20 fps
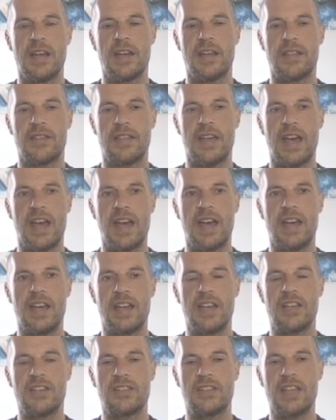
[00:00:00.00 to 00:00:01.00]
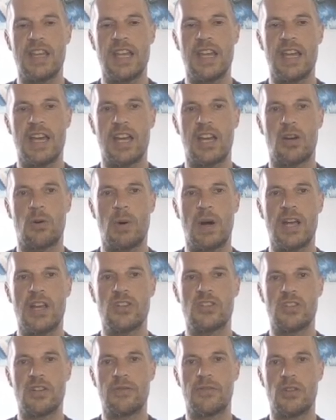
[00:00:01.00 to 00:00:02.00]
There is the
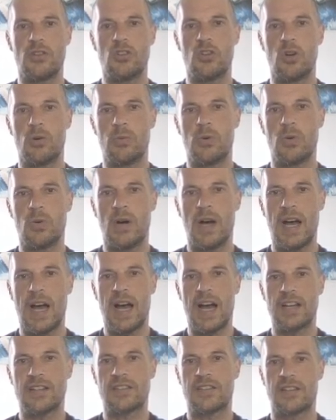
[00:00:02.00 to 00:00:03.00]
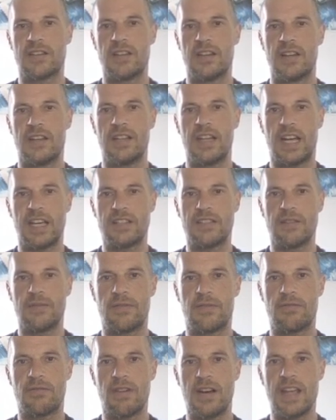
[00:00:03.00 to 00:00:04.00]
equation of the normal at negative
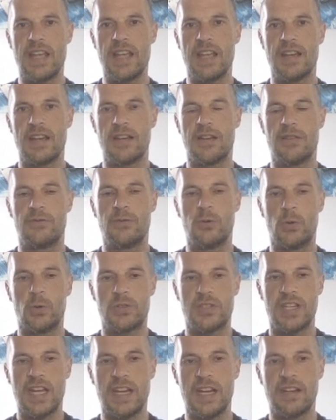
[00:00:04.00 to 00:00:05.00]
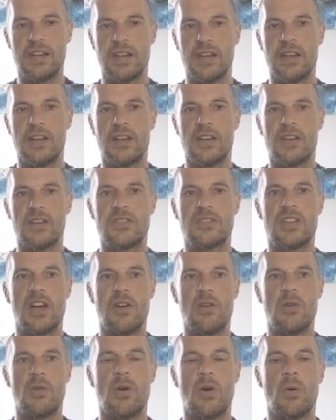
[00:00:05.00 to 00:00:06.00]
314. So
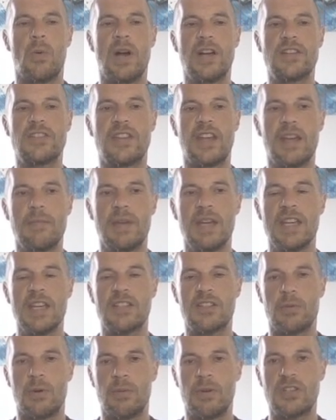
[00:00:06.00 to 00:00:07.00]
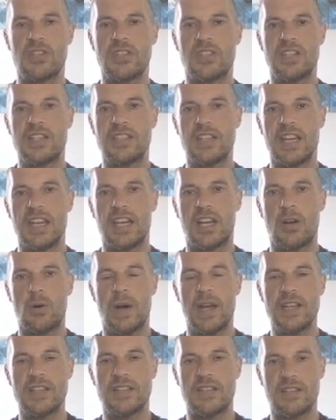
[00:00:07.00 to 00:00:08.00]
where do they meet? Well, we just need to
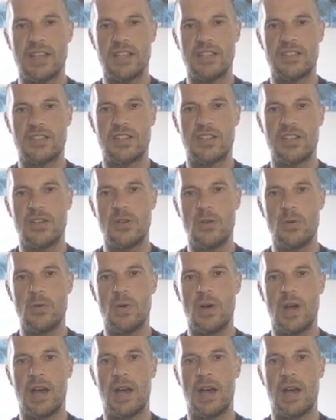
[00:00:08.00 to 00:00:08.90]
equate these two